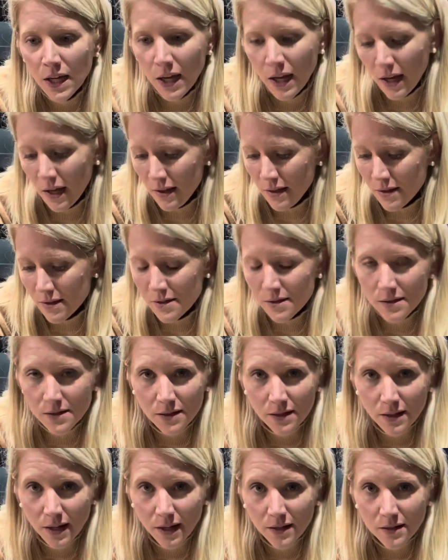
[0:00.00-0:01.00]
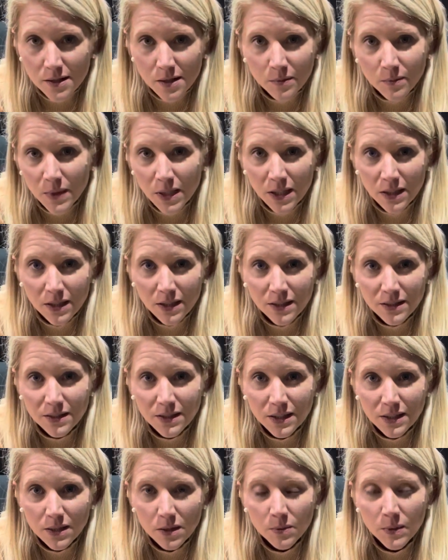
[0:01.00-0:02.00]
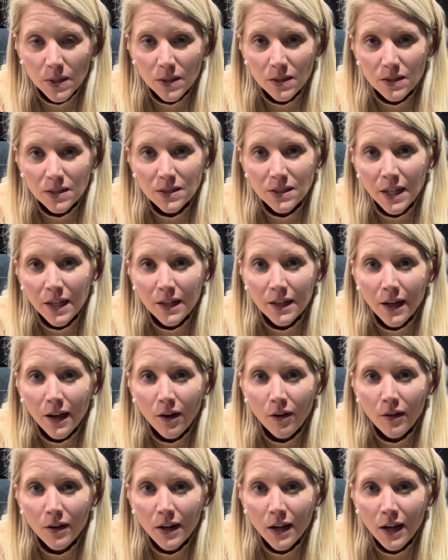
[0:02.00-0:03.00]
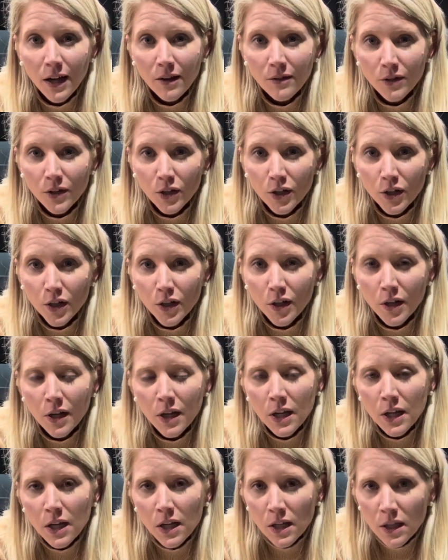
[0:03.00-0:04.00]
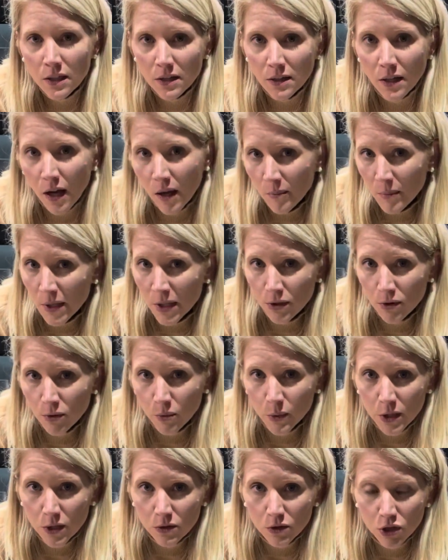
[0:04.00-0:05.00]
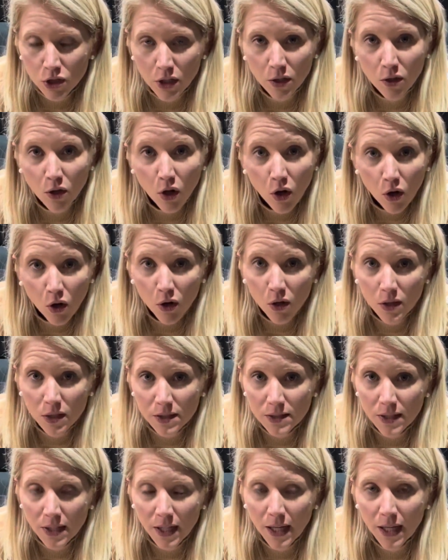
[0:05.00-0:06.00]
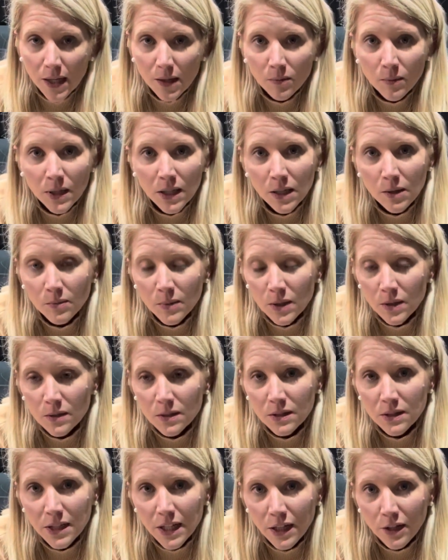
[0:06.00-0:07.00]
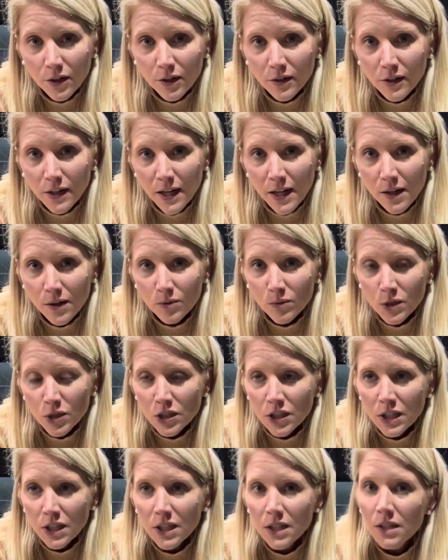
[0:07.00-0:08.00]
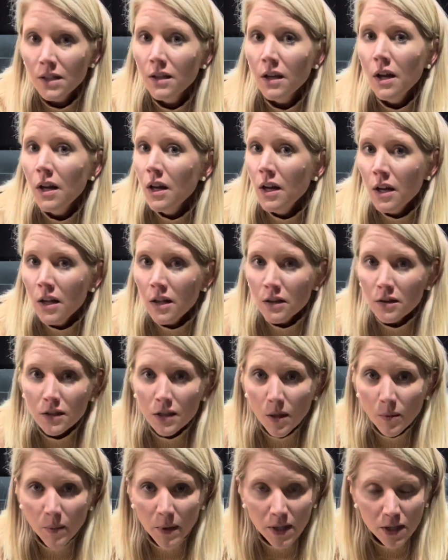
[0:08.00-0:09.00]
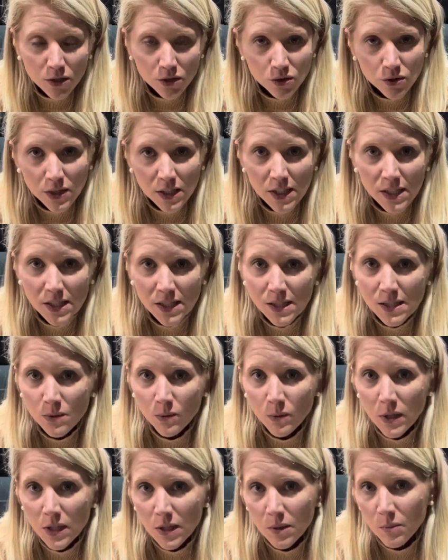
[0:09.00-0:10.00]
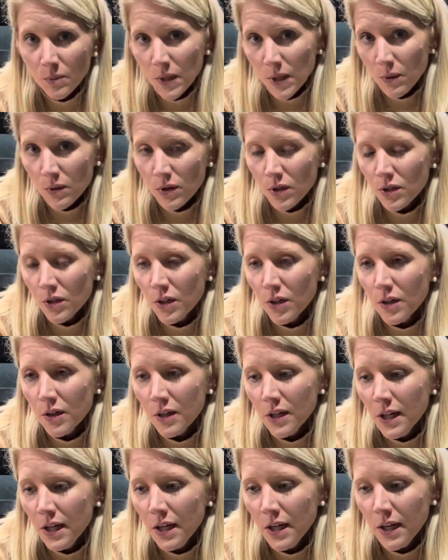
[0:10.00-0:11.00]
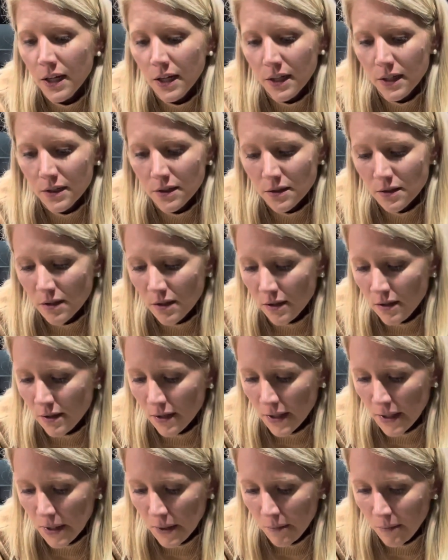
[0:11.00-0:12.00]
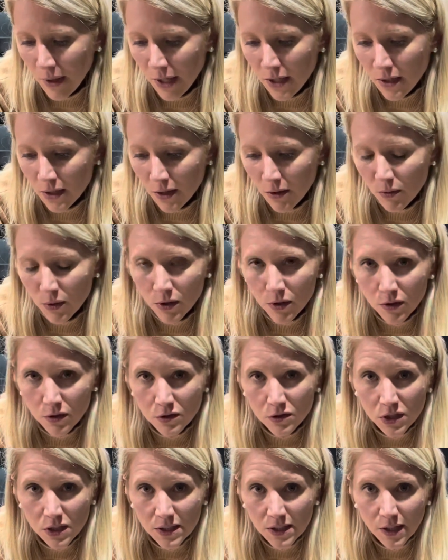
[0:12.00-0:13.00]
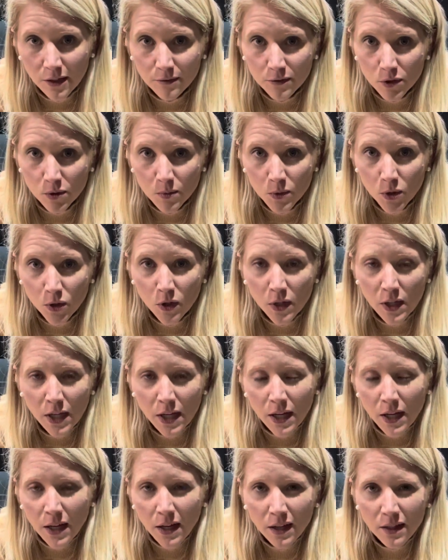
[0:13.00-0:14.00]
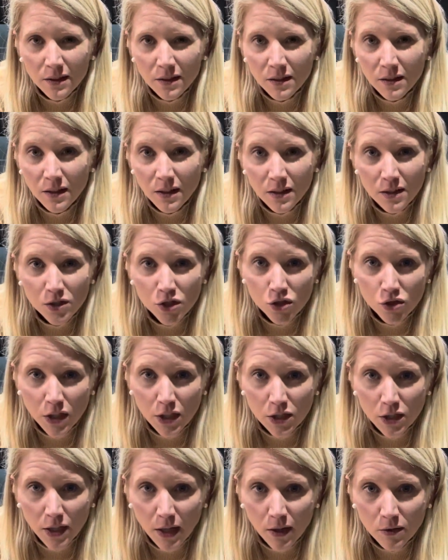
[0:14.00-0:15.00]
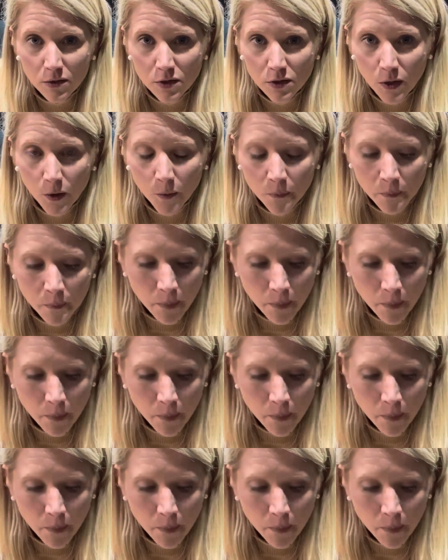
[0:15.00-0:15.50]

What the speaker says: And this is, again, something easy to be able to take out and have her not be in her wheelchair all the time, and be able to lay her down where she can look up at the trees and we can play with her and hang out with her, and she's comfortable and can kind of stretch out. So